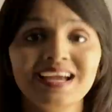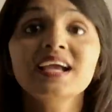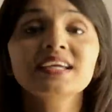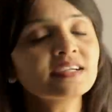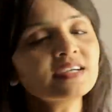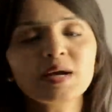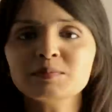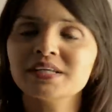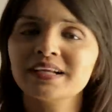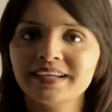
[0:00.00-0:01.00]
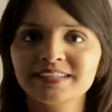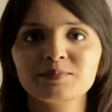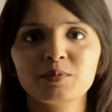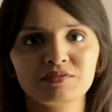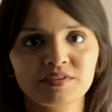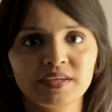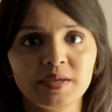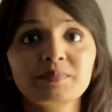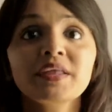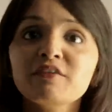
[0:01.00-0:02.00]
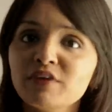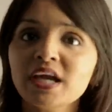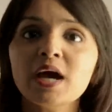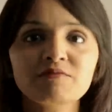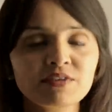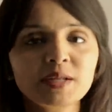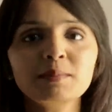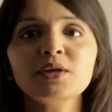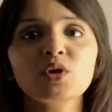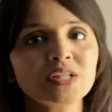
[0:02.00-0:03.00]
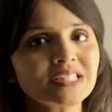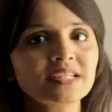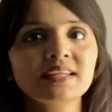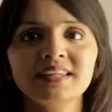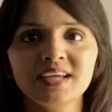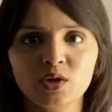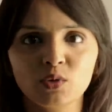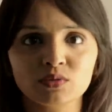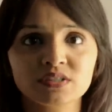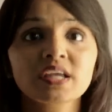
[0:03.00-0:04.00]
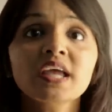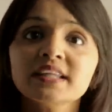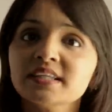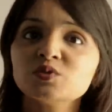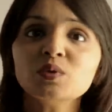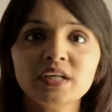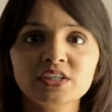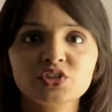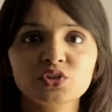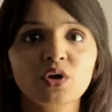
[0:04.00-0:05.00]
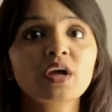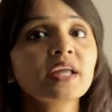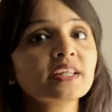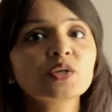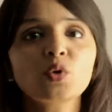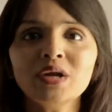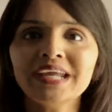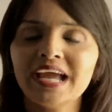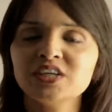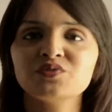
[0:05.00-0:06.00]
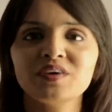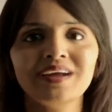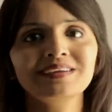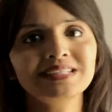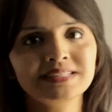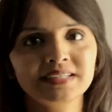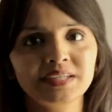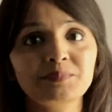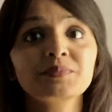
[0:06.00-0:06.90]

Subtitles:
Here comes a click tip of the day. Wear comfortable non-synthetic clothes. This would ensure they don't catch fire easily.